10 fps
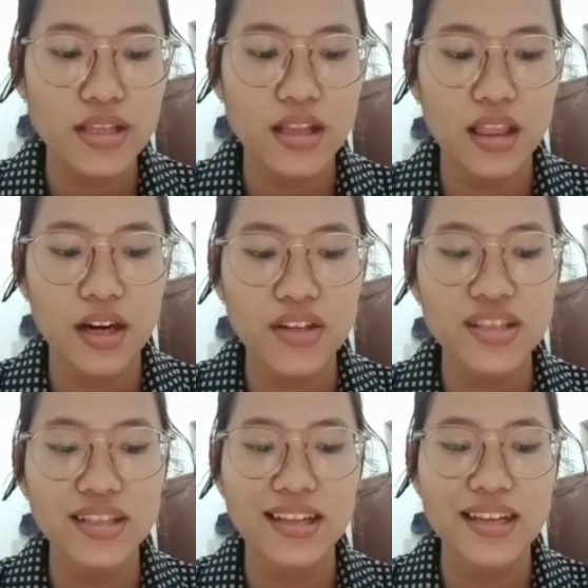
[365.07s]

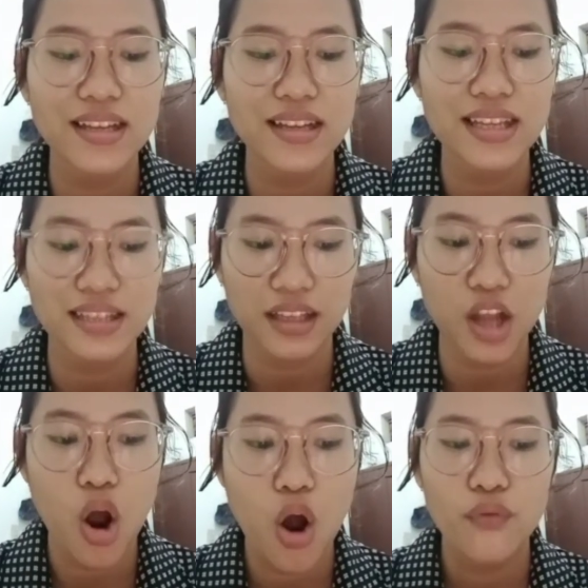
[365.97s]
learns listen
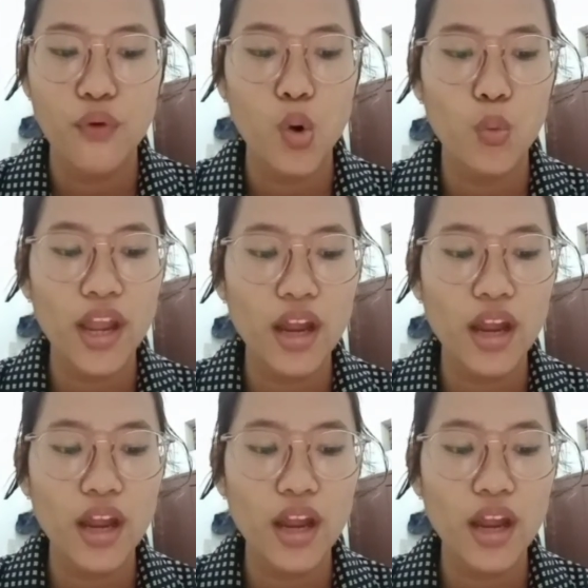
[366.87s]
for